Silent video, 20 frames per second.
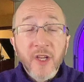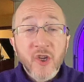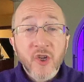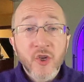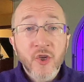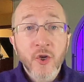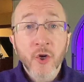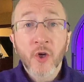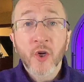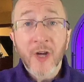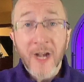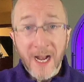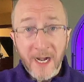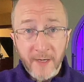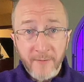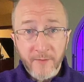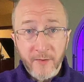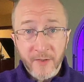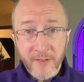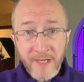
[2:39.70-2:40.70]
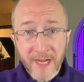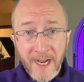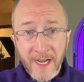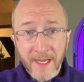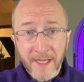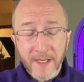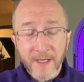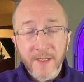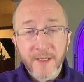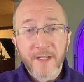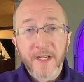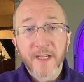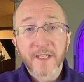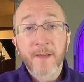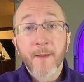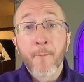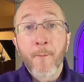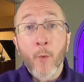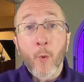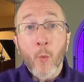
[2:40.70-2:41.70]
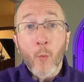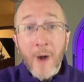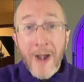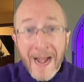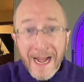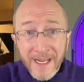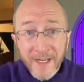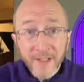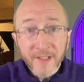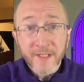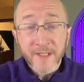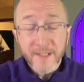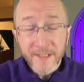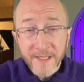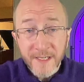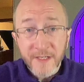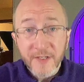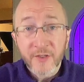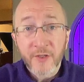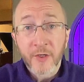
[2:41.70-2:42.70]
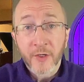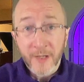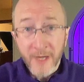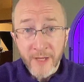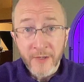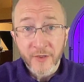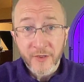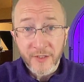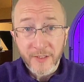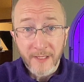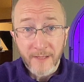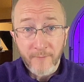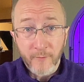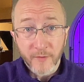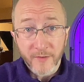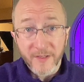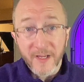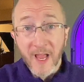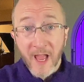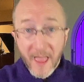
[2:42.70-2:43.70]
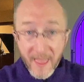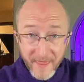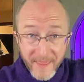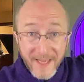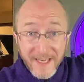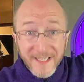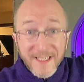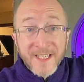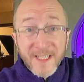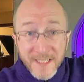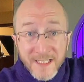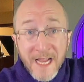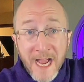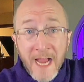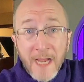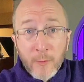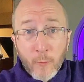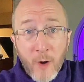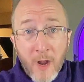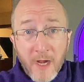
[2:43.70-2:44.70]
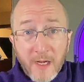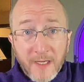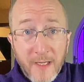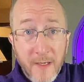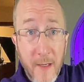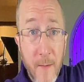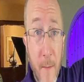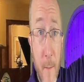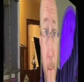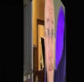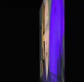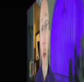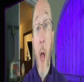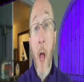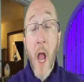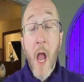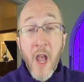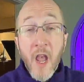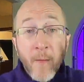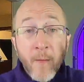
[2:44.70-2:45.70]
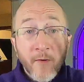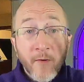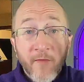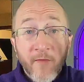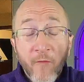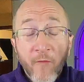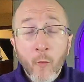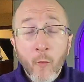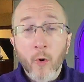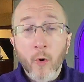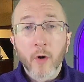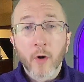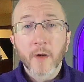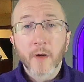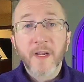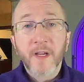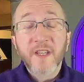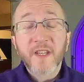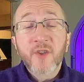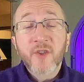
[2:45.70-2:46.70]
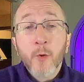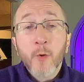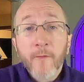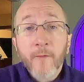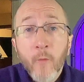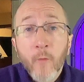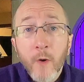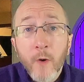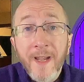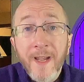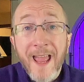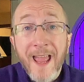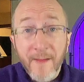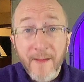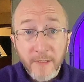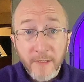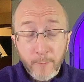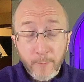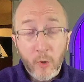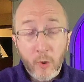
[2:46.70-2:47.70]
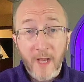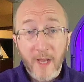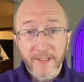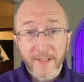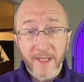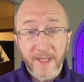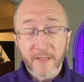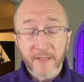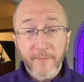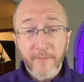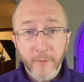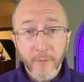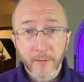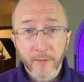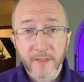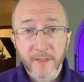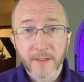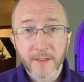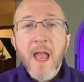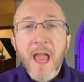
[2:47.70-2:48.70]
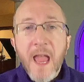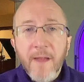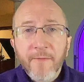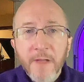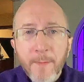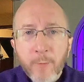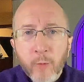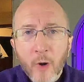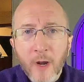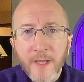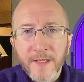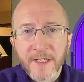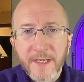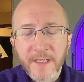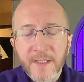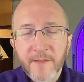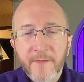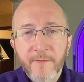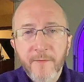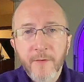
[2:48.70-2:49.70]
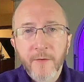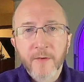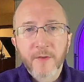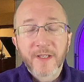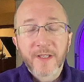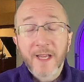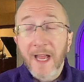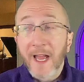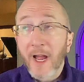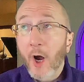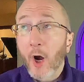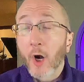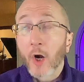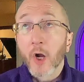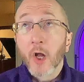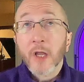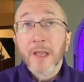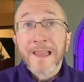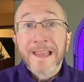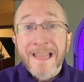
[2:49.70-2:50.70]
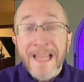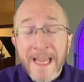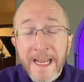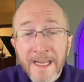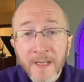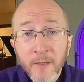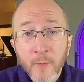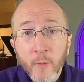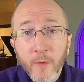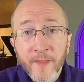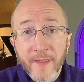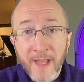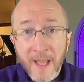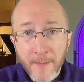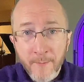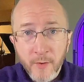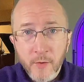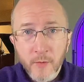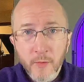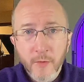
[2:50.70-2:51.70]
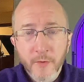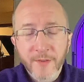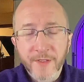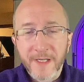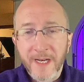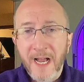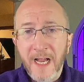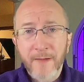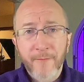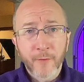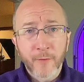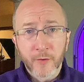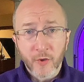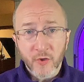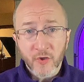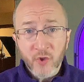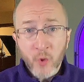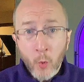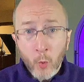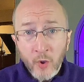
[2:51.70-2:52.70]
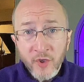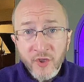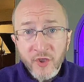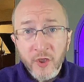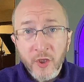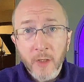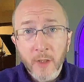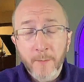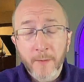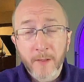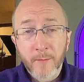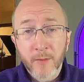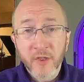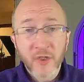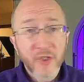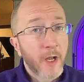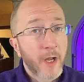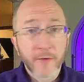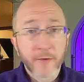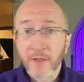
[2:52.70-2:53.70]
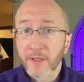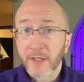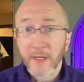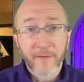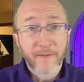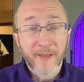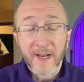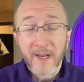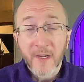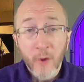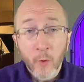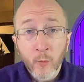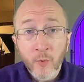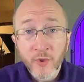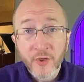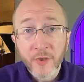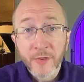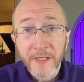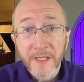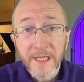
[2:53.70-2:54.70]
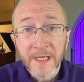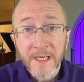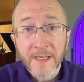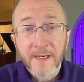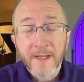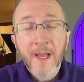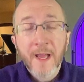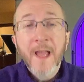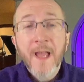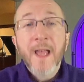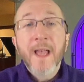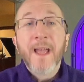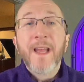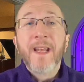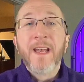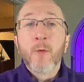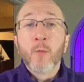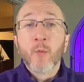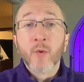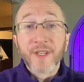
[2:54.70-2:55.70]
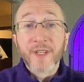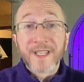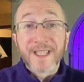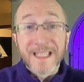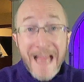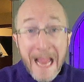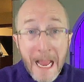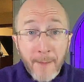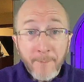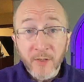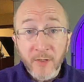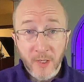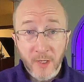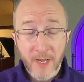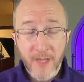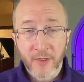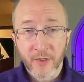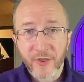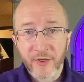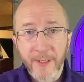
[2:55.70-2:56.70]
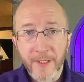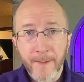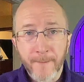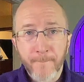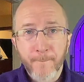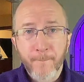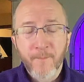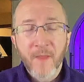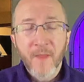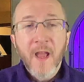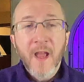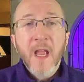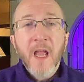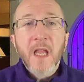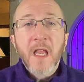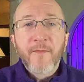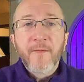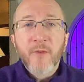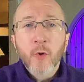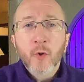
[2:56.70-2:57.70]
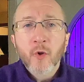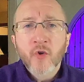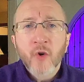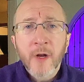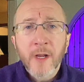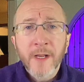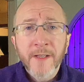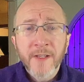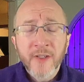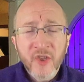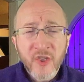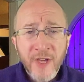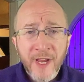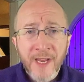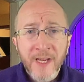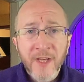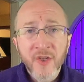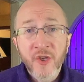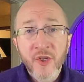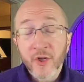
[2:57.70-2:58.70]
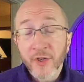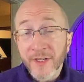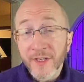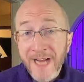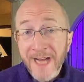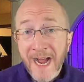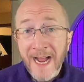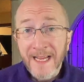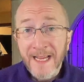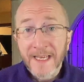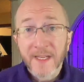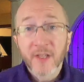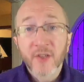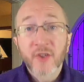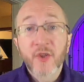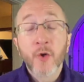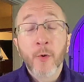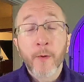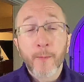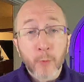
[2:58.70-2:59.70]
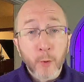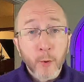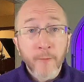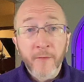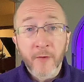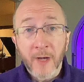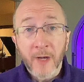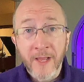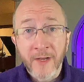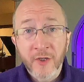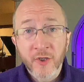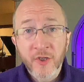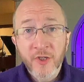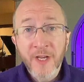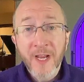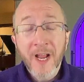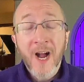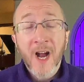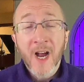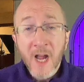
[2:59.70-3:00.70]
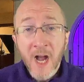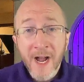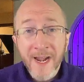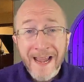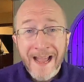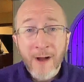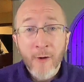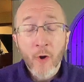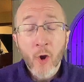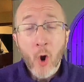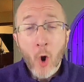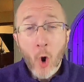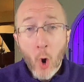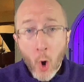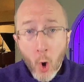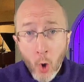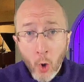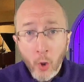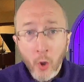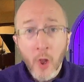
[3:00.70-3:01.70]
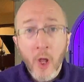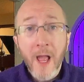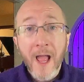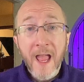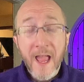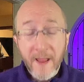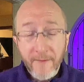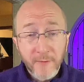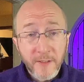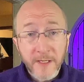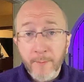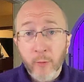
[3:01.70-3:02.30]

sugar out of your diet does miraculous things to your energy levels. They skyrocket. Number 4 is to avoid heavily processed foods. Heavily processed foods are laden with chemicals and high fructose corn syrup and a bunch of other stuff that I don't want you to eat, and it will zap your energy. If you're trying to change your diet to improve your energy, cut out all heavily